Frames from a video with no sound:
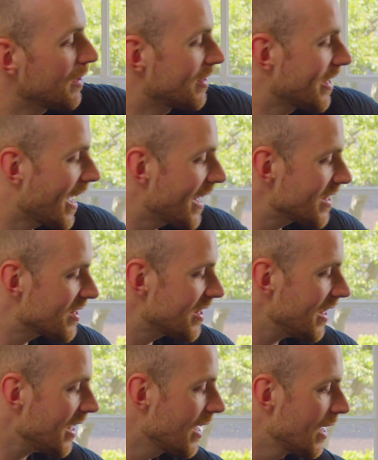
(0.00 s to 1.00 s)

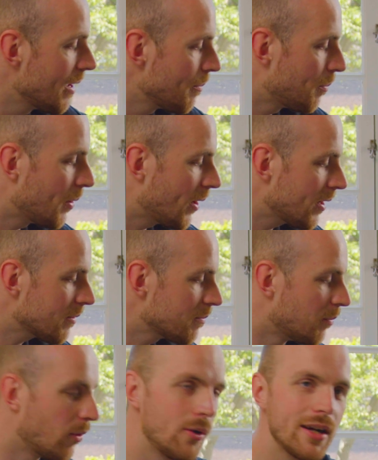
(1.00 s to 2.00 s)
fantastic, but
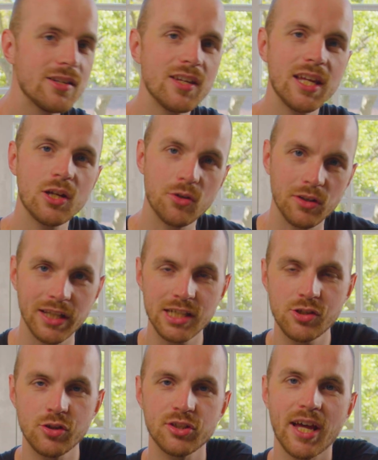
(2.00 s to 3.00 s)
more as a
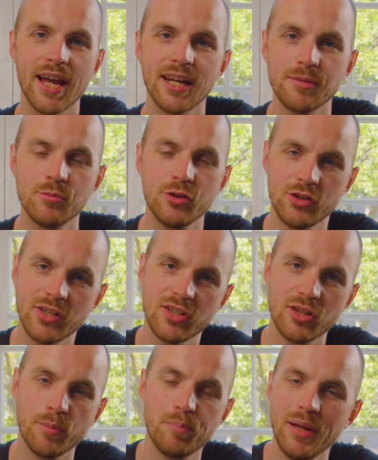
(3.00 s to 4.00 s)
collector's item, just as
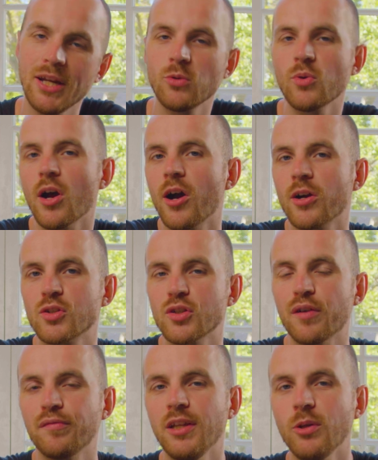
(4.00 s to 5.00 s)
the big rocks
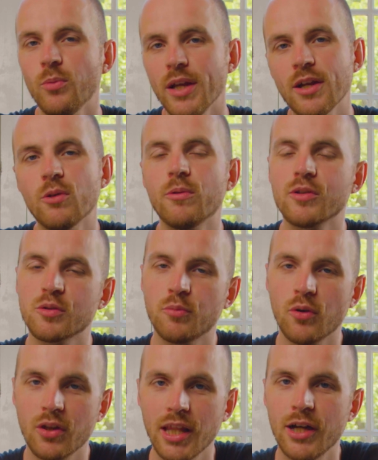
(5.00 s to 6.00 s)
of the Rick Owens
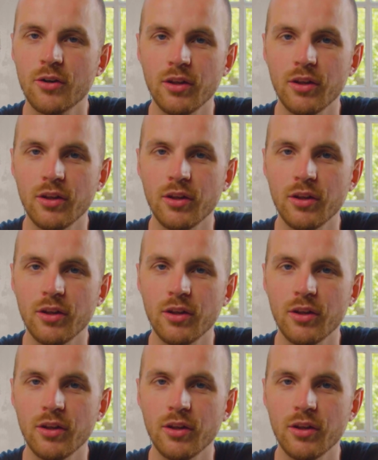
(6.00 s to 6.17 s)
Moncler